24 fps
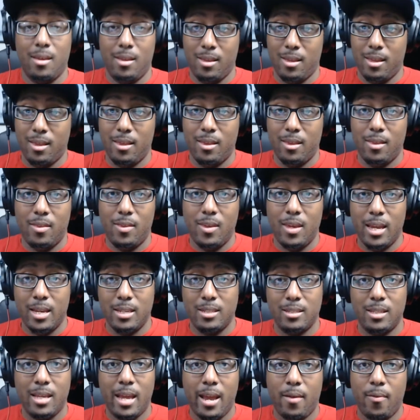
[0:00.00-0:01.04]
the
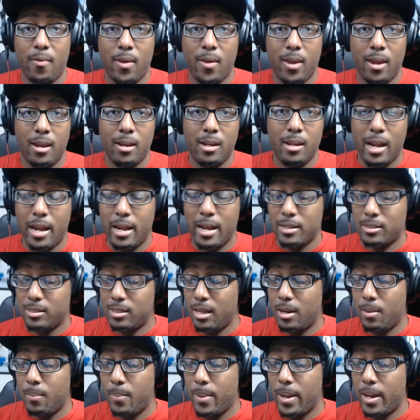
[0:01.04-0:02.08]
exact thing that I
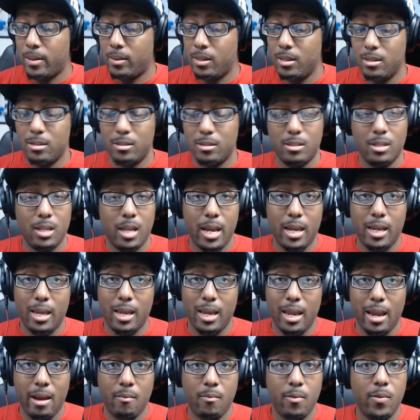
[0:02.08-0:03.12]
said about this. Like,
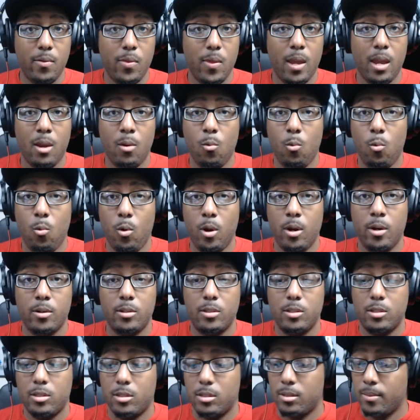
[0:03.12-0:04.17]
everything
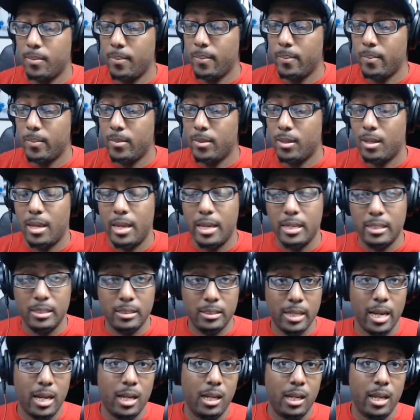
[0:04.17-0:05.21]
works
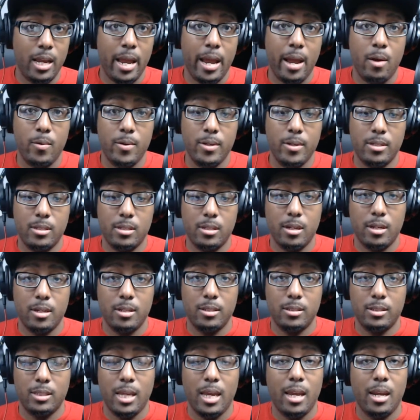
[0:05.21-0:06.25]
exactly how it's
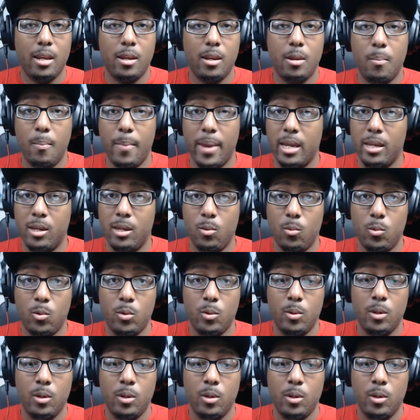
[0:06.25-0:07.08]
said in the manual,